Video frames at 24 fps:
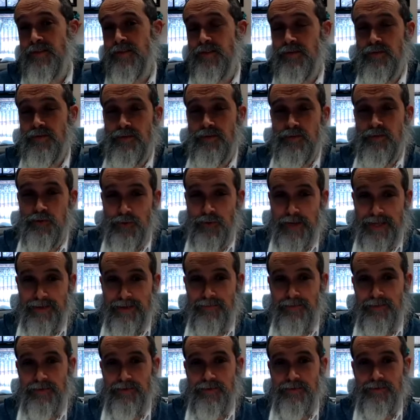to
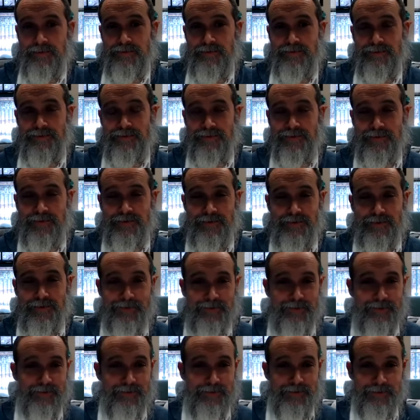travel
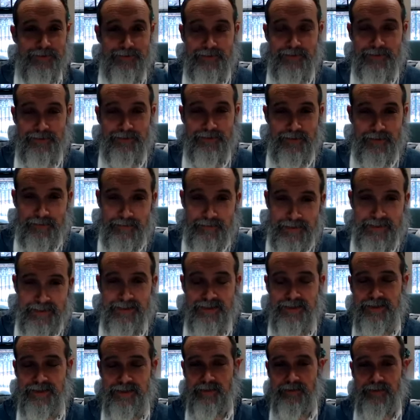to uh,
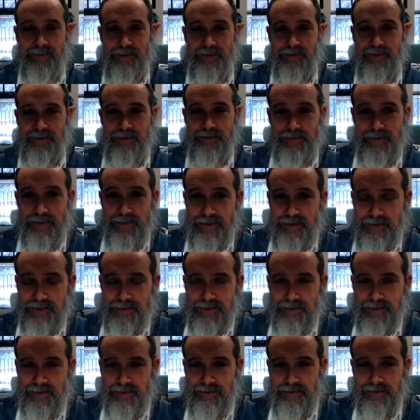visit someone who
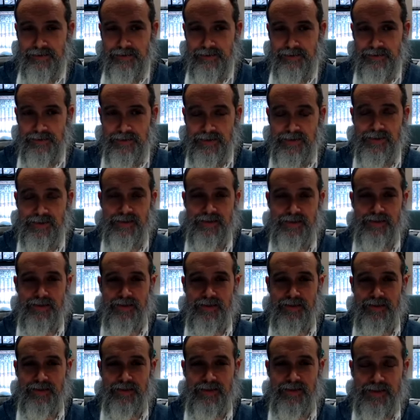needs who needs
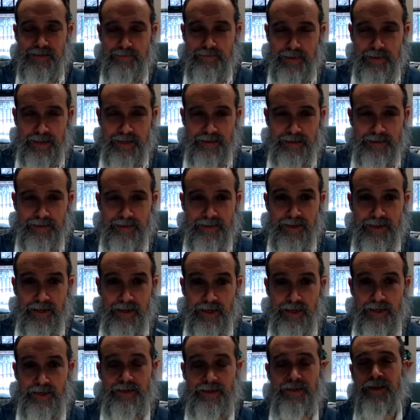a, a, smile and a
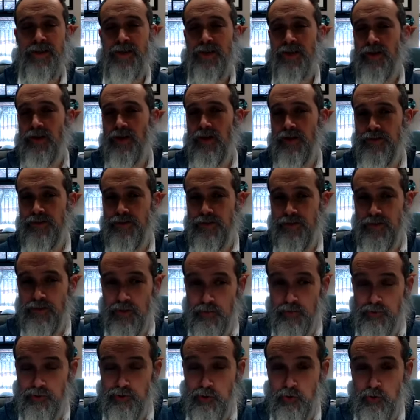hug, or to
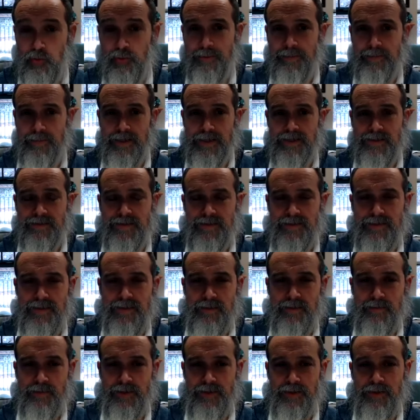go do a mitzvah
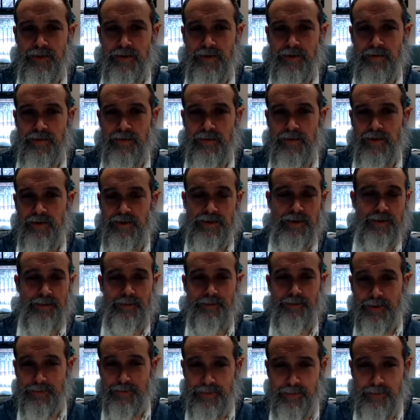somewhere, or to
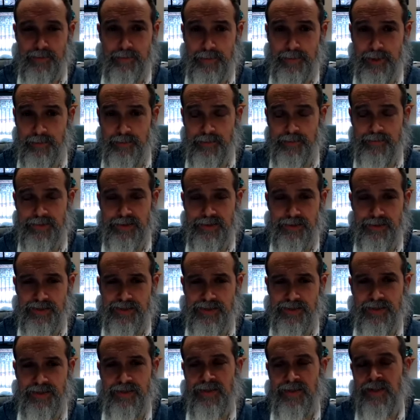help someone put up a
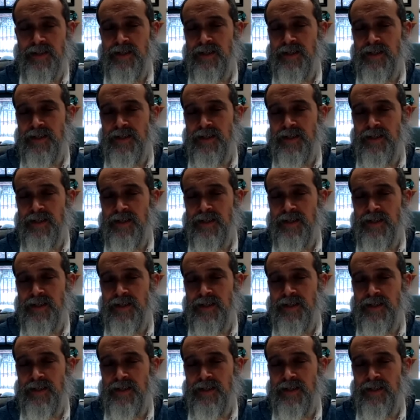mezuzah,